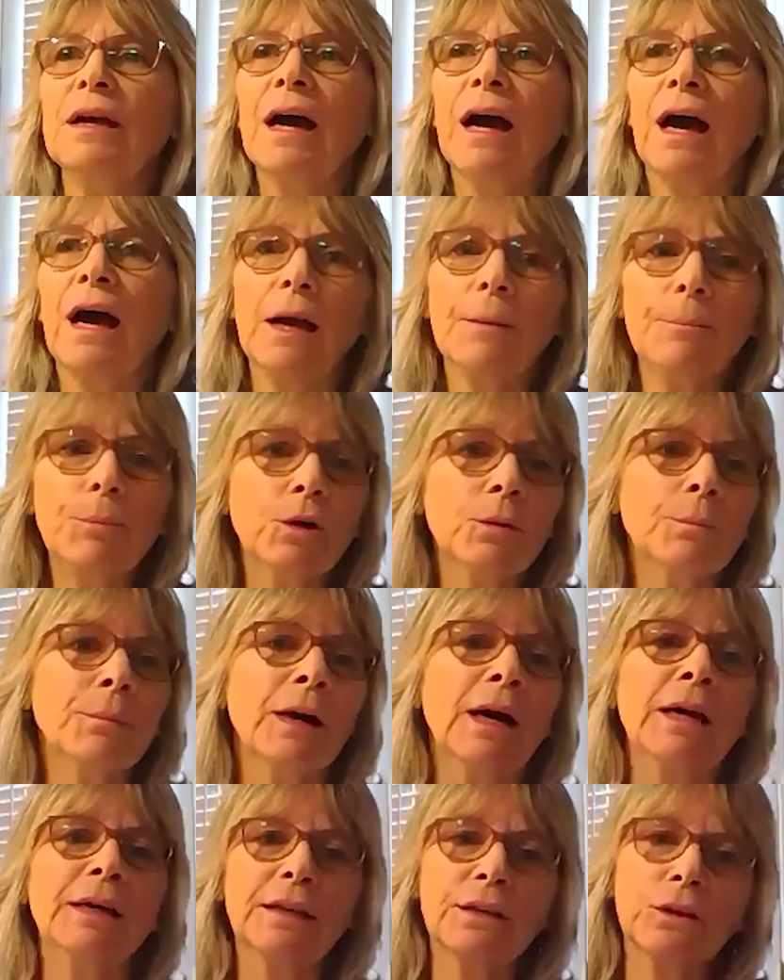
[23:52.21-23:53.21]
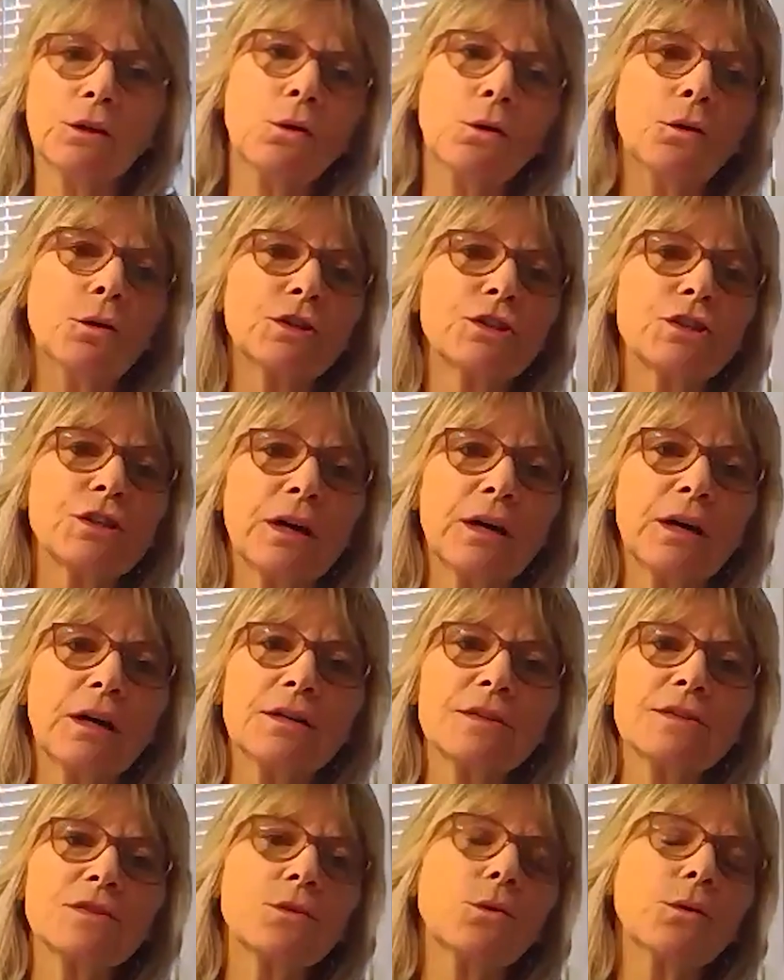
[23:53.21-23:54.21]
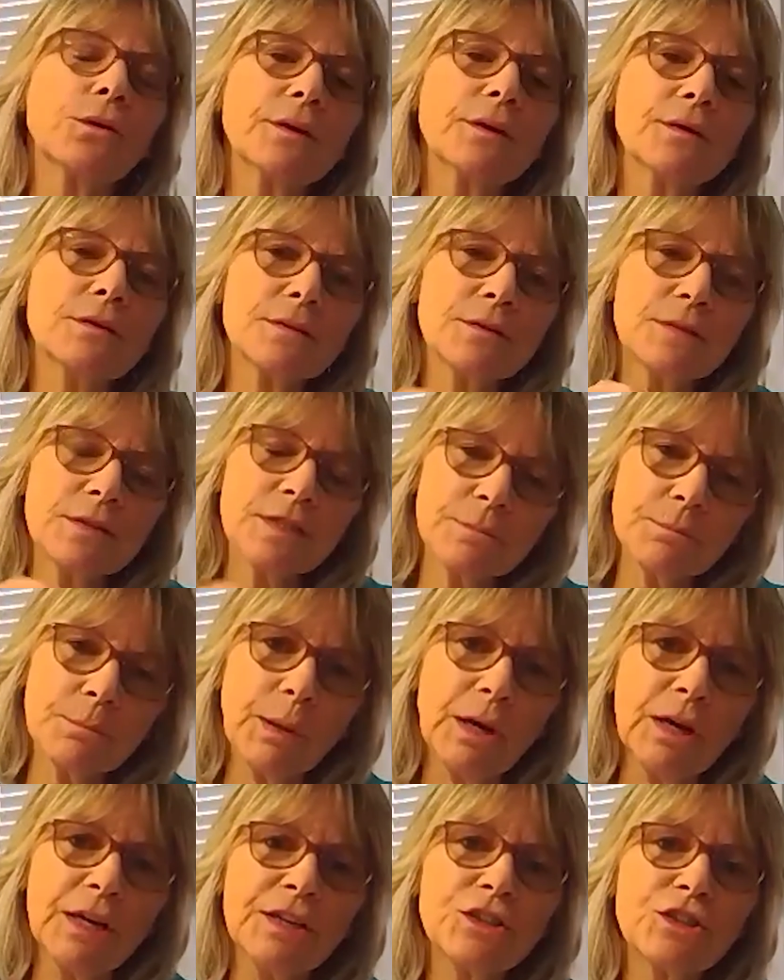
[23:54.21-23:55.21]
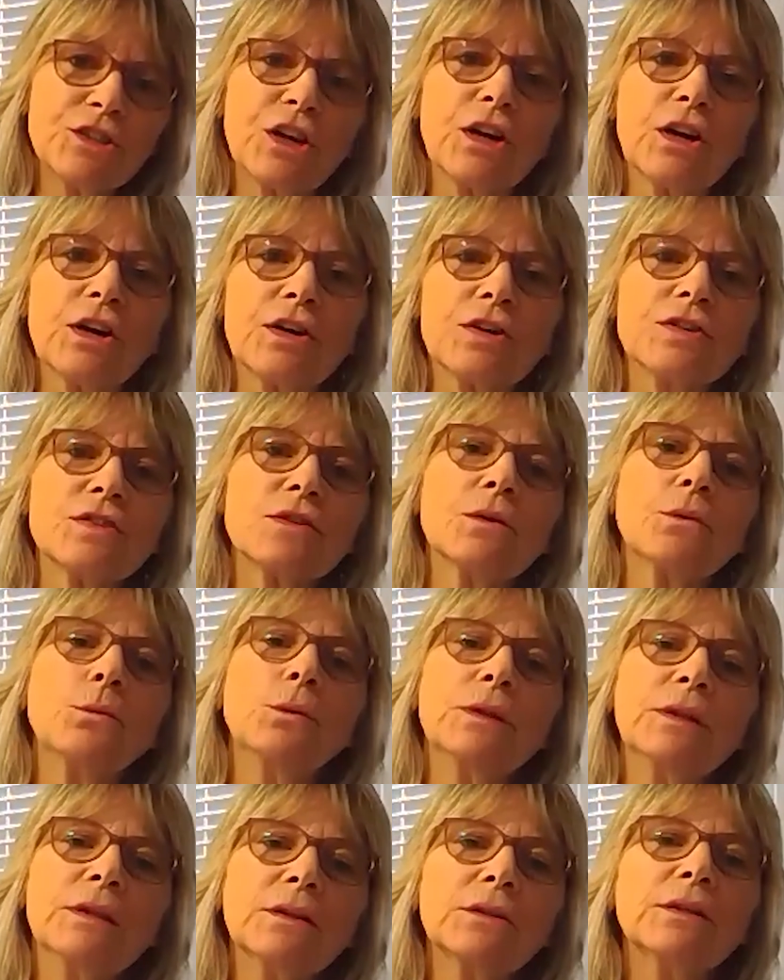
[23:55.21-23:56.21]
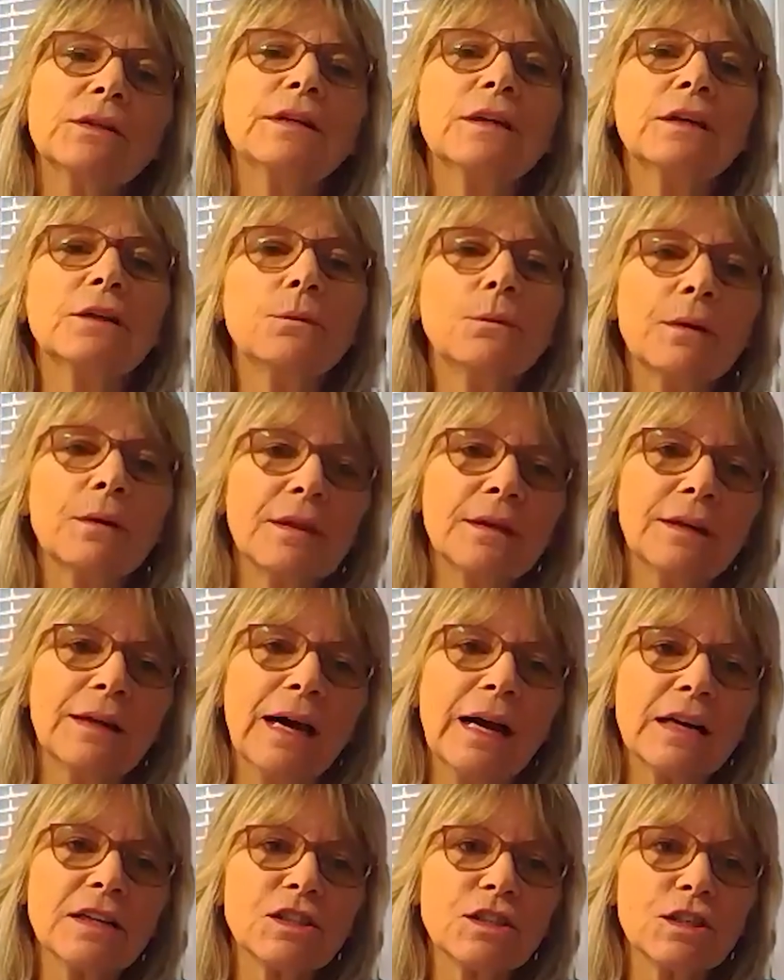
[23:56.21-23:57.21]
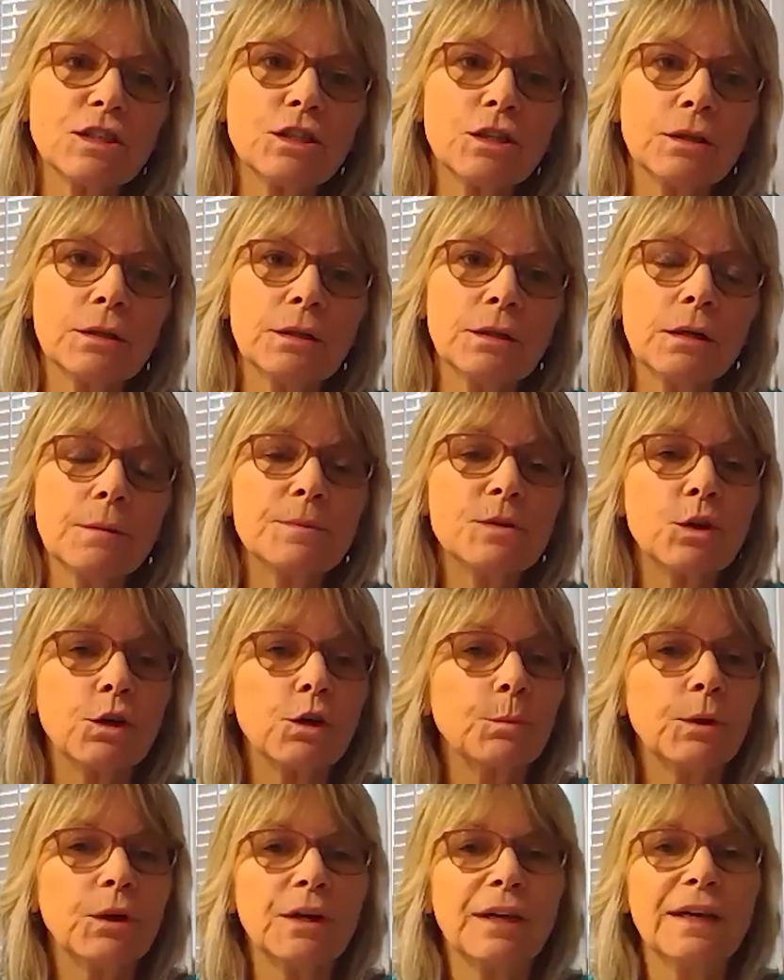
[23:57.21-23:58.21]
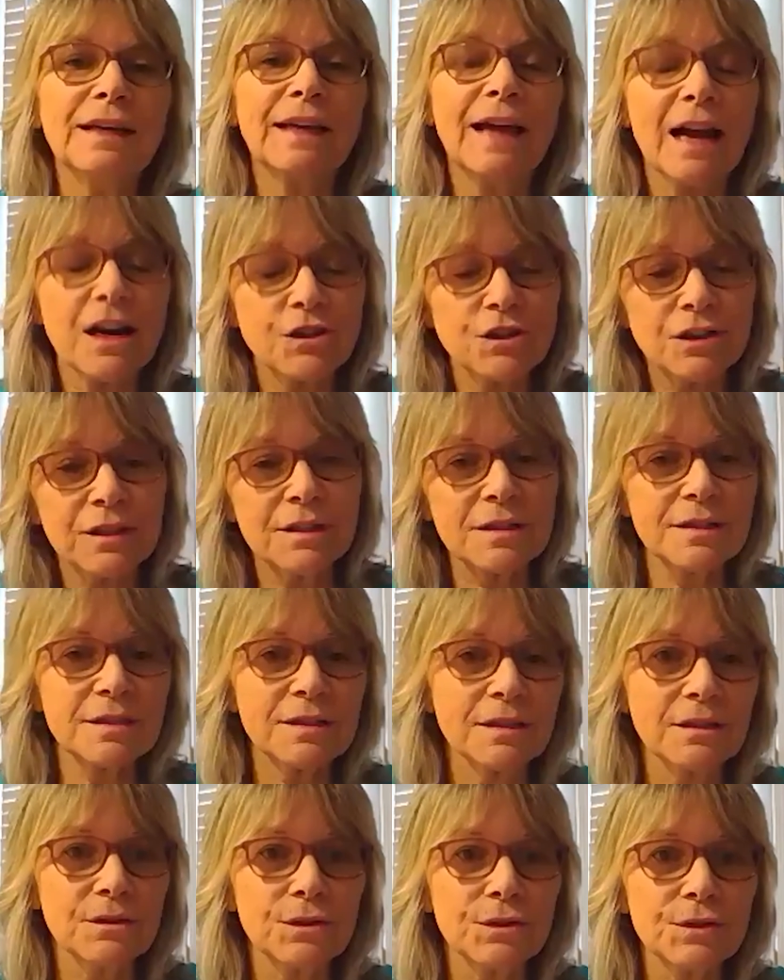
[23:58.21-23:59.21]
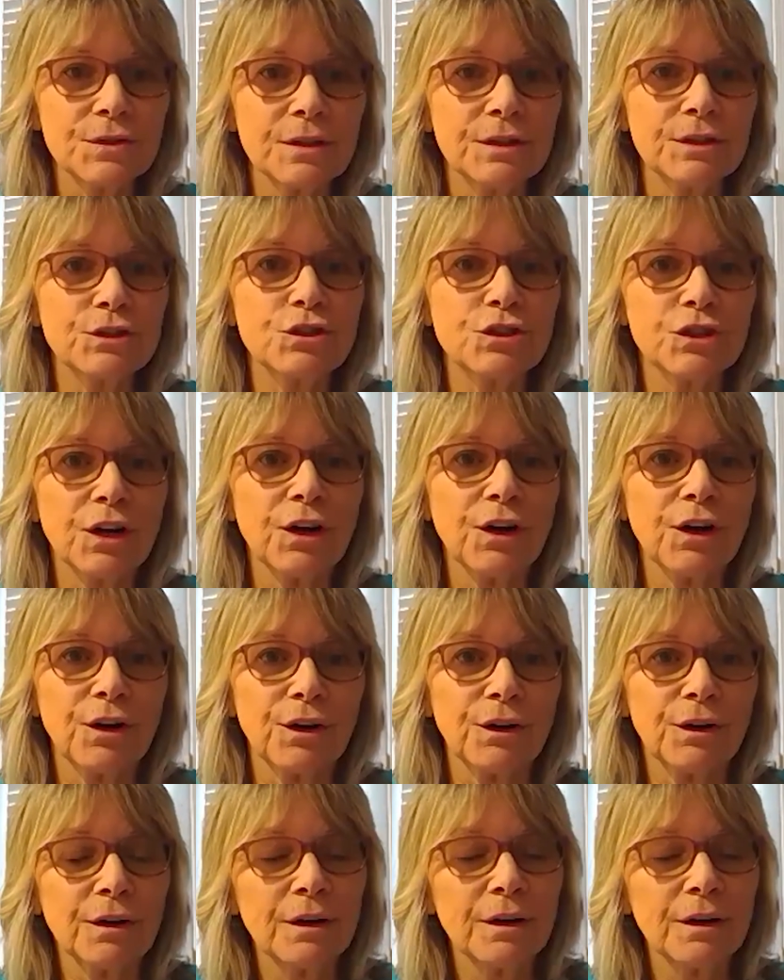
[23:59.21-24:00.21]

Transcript: I put mine in the quart jars or the pint jars with the lid with an oxygen absorber. It actually seals the jar.